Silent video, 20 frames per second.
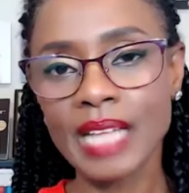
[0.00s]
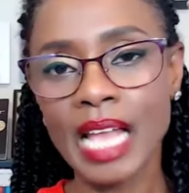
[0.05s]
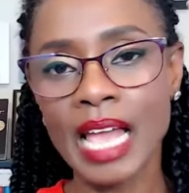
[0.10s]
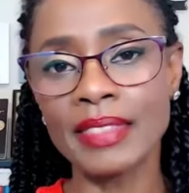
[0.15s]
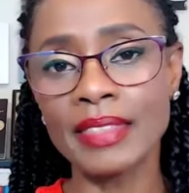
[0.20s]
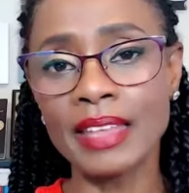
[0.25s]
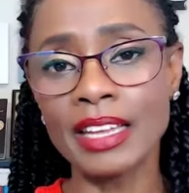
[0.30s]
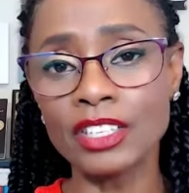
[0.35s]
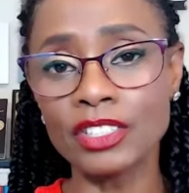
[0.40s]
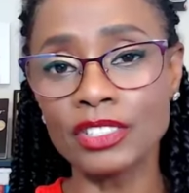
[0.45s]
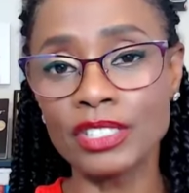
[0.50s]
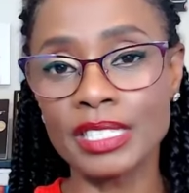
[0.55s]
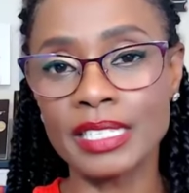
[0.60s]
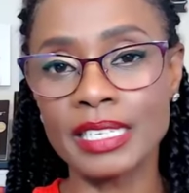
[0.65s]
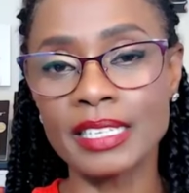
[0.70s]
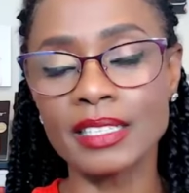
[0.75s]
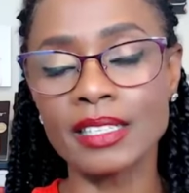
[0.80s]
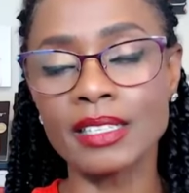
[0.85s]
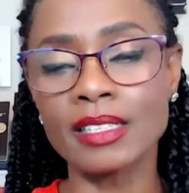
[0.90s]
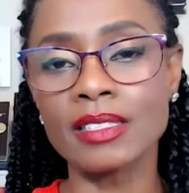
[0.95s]
And then your
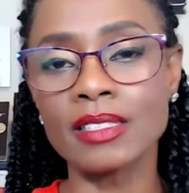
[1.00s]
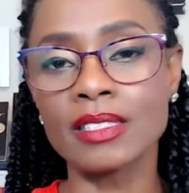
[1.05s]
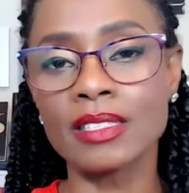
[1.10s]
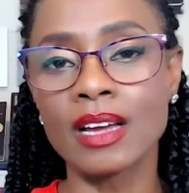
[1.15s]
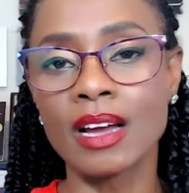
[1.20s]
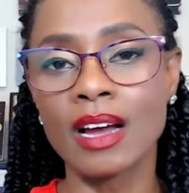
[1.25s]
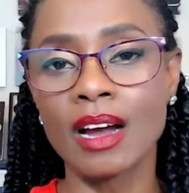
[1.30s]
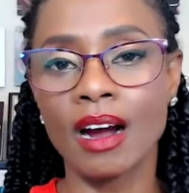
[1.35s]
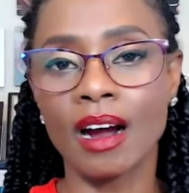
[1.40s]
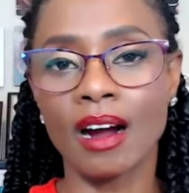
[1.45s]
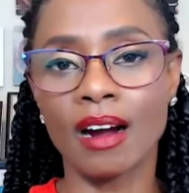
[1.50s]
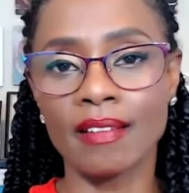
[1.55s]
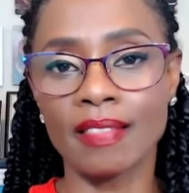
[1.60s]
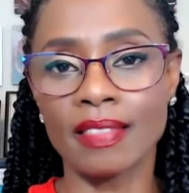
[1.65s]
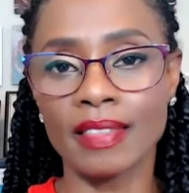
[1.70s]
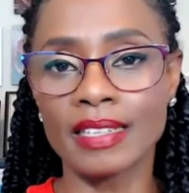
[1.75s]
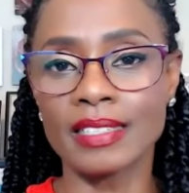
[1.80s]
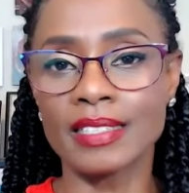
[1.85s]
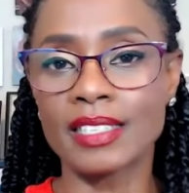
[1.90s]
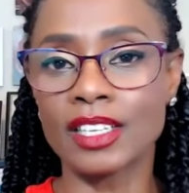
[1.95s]
skills are
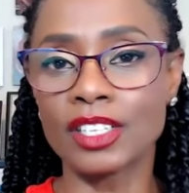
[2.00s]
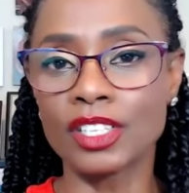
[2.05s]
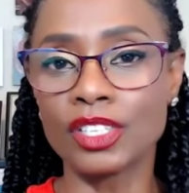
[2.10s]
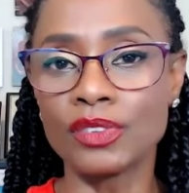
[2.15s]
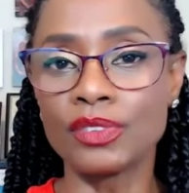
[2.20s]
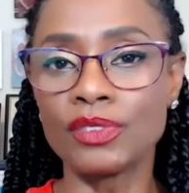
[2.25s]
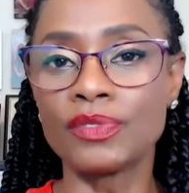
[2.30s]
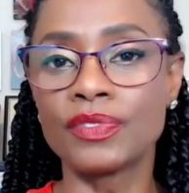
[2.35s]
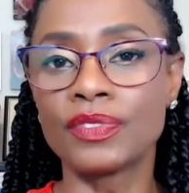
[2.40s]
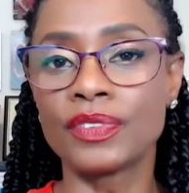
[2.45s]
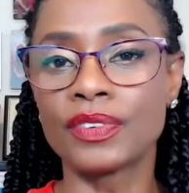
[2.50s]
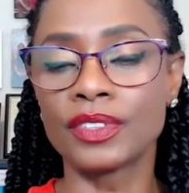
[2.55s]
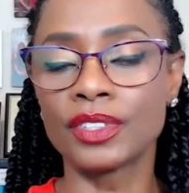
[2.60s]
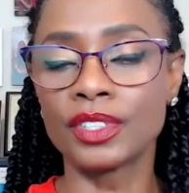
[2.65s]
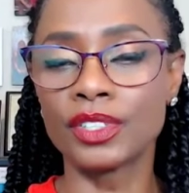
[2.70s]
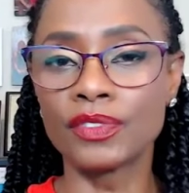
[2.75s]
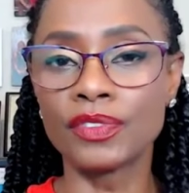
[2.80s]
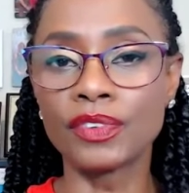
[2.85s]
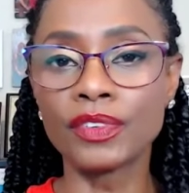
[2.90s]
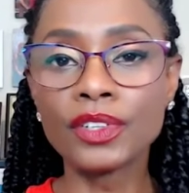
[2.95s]
things that you've
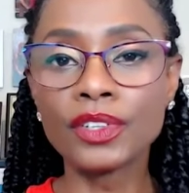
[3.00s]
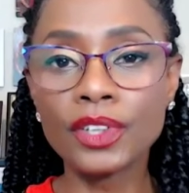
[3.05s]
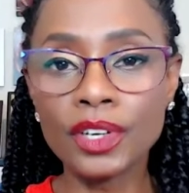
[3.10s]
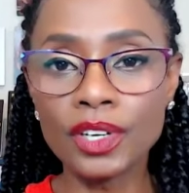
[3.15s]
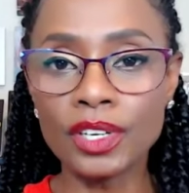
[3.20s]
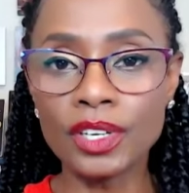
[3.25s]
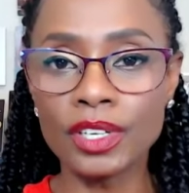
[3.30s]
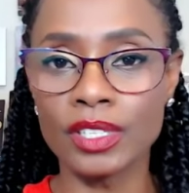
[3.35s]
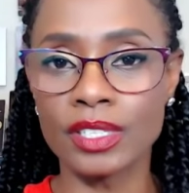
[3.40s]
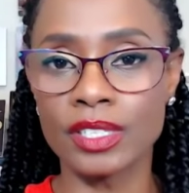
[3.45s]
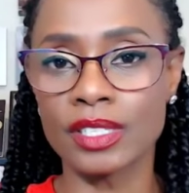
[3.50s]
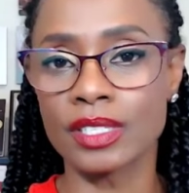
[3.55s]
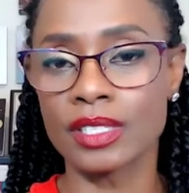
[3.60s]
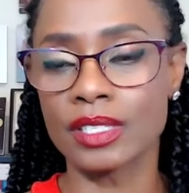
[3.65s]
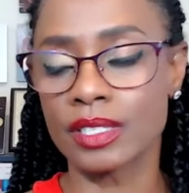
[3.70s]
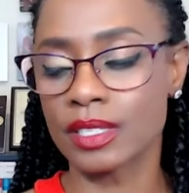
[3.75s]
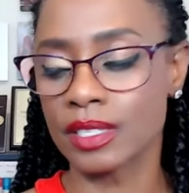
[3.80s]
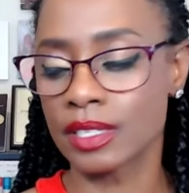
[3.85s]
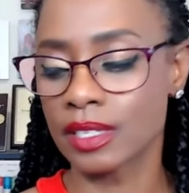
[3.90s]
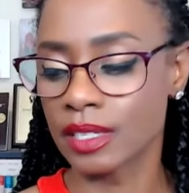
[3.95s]

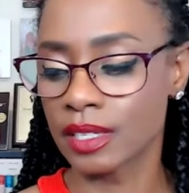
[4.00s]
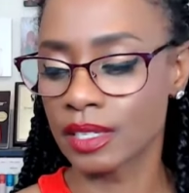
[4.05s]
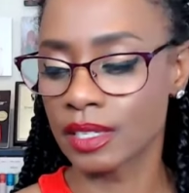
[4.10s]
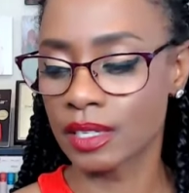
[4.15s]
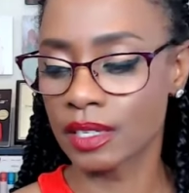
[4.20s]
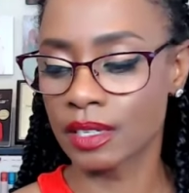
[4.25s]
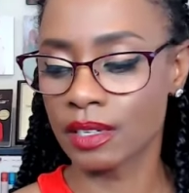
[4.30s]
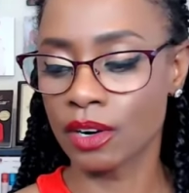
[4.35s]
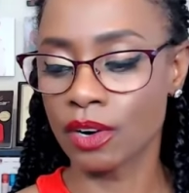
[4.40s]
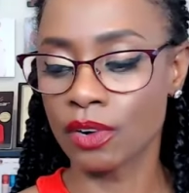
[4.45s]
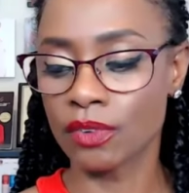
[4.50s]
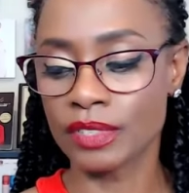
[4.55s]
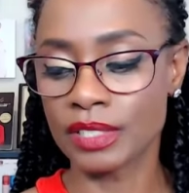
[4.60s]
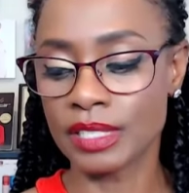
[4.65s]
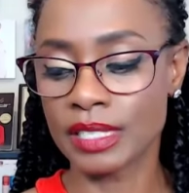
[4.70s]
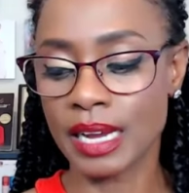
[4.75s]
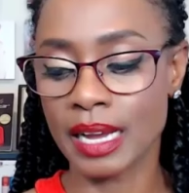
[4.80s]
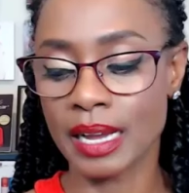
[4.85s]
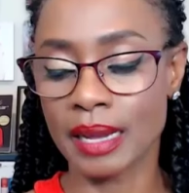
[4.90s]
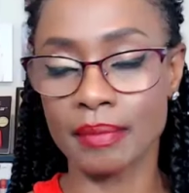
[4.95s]
learned over
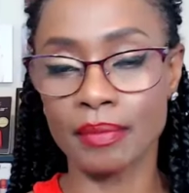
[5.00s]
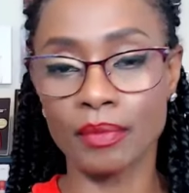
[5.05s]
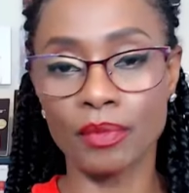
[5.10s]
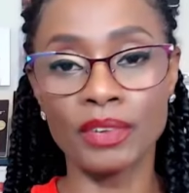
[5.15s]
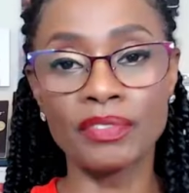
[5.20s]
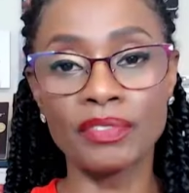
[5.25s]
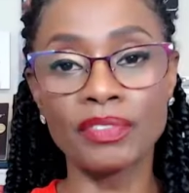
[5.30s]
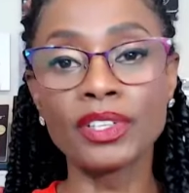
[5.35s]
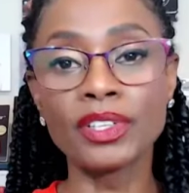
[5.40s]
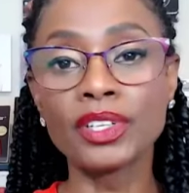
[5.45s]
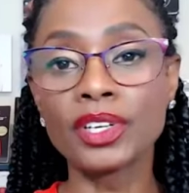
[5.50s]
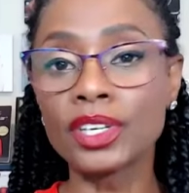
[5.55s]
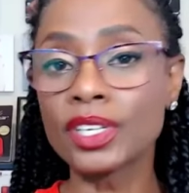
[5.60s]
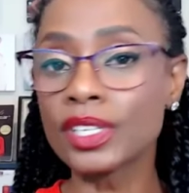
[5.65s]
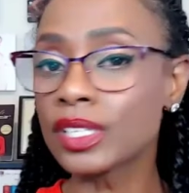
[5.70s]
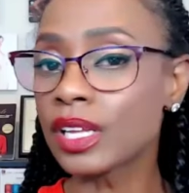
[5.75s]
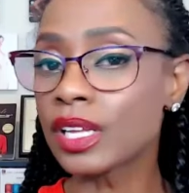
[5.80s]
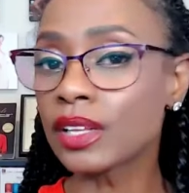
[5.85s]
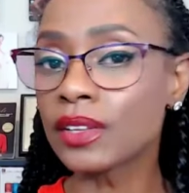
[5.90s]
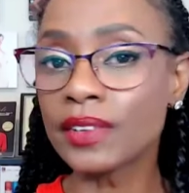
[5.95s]
time. We've
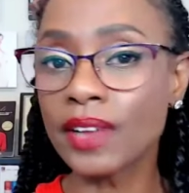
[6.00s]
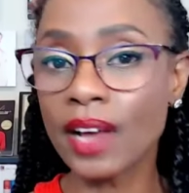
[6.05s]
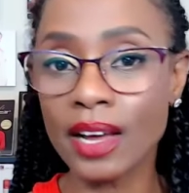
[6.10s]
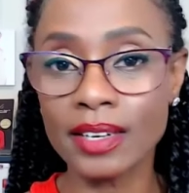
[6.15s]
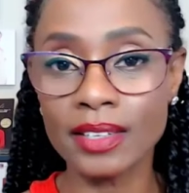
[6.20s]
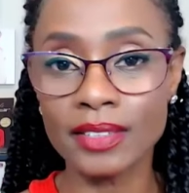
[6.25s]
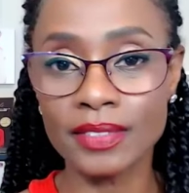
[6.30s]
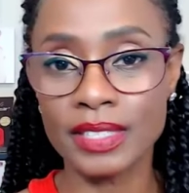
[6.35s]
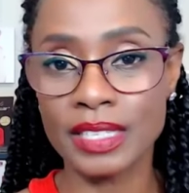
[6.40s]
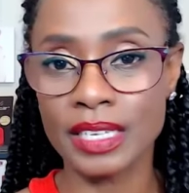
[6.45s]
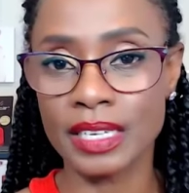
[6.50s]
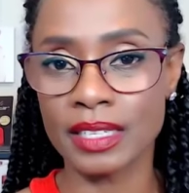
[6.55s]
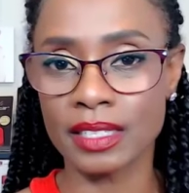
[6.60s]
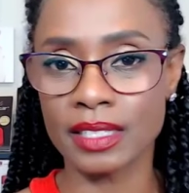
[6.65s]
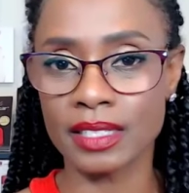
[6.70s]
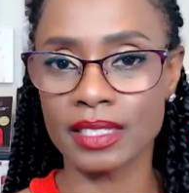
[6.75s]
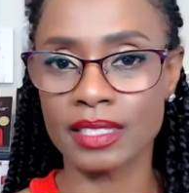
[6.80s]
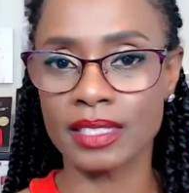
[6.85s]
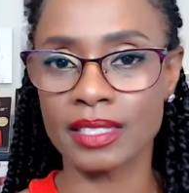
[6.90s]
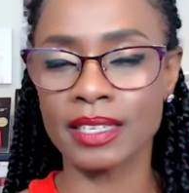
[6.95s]
learned a lot of skills.